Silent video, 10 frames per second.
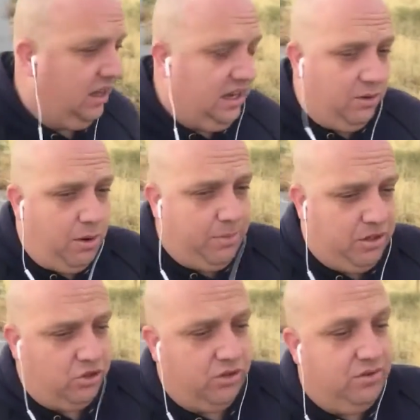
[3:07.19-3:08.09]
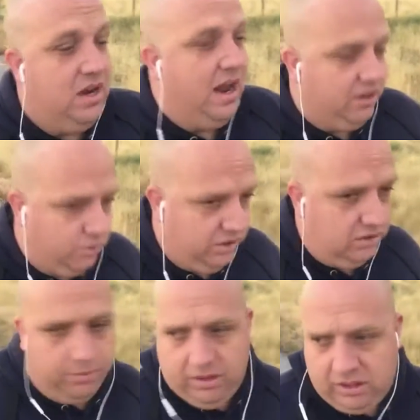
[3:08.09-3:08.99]
like a repetition of not doing
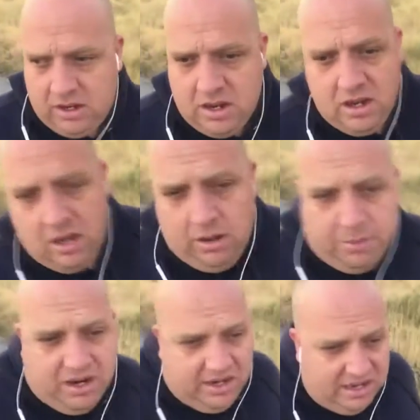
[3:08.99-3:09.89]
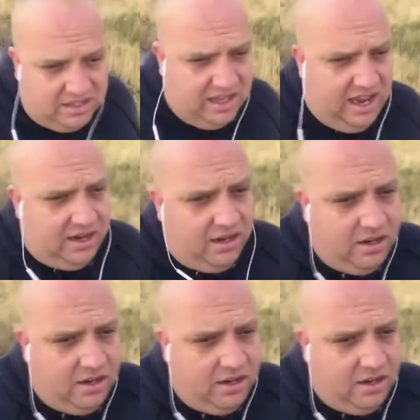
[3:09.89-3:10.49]
something, but he needs that.